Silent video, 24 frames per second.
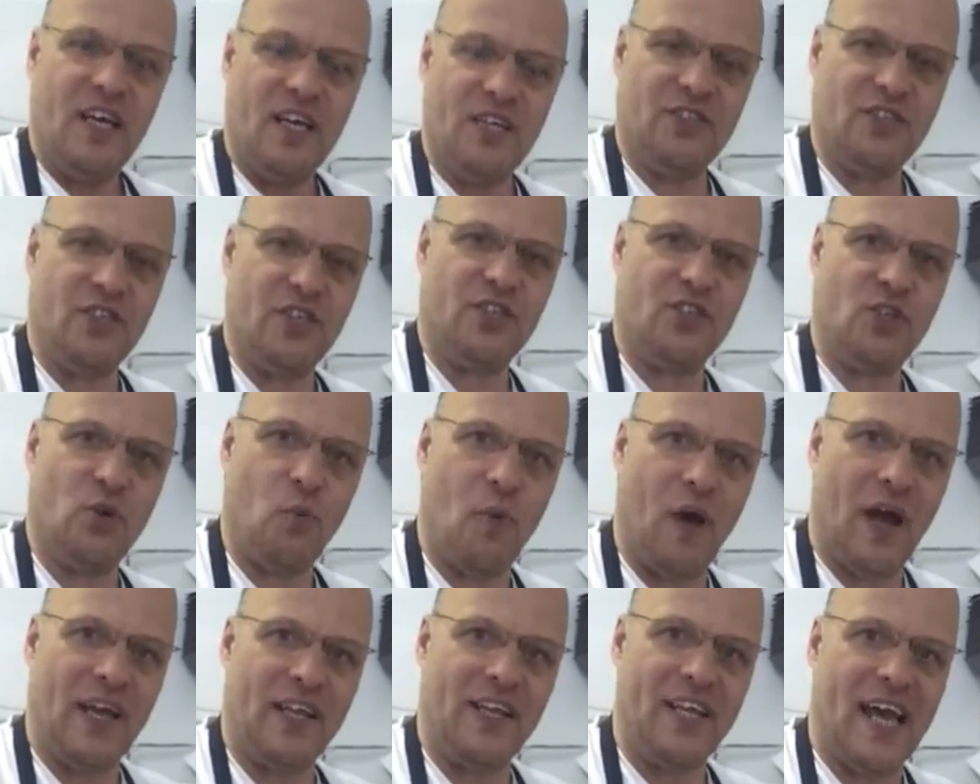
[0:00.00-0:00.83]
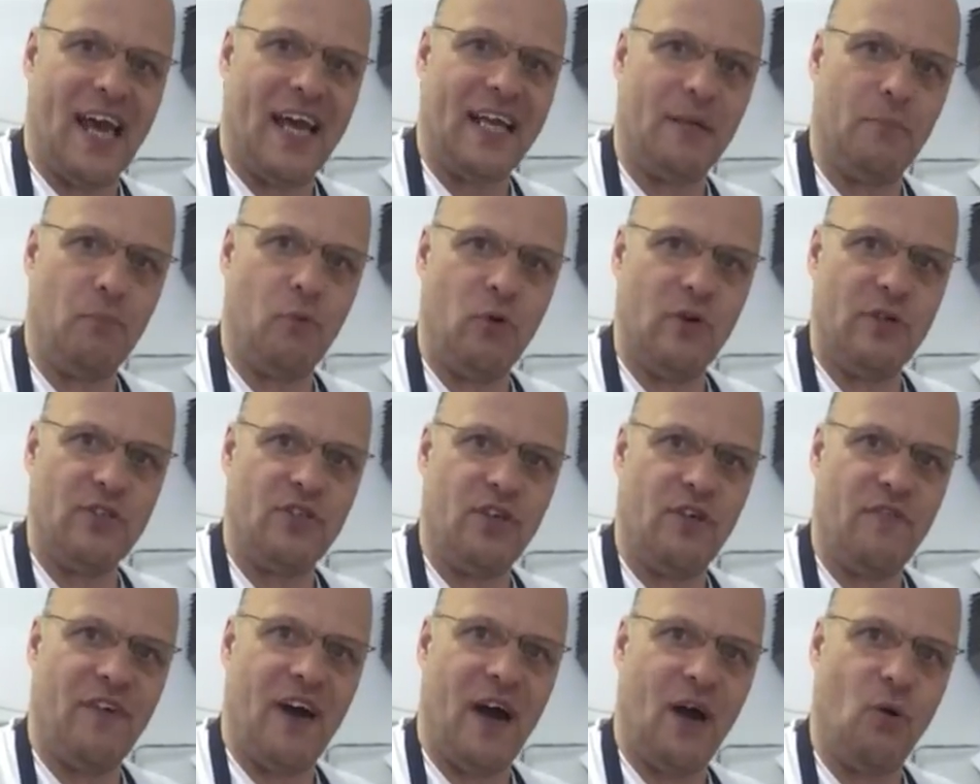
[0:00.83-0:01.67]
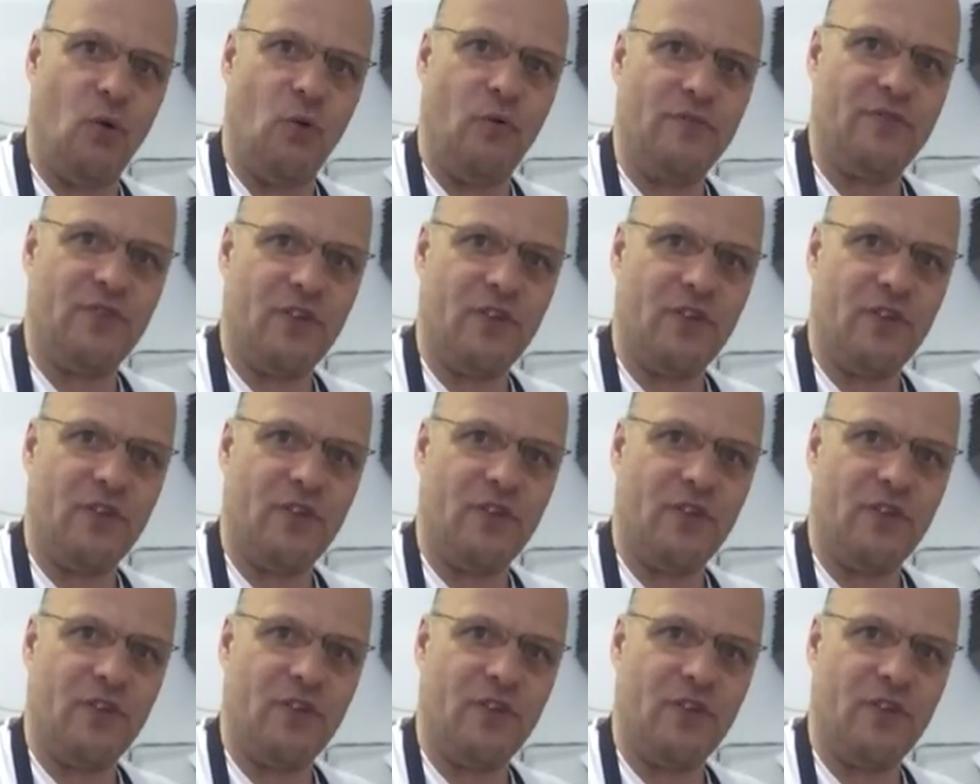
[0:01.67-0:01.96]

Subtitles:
It's just the way the animal has evolved.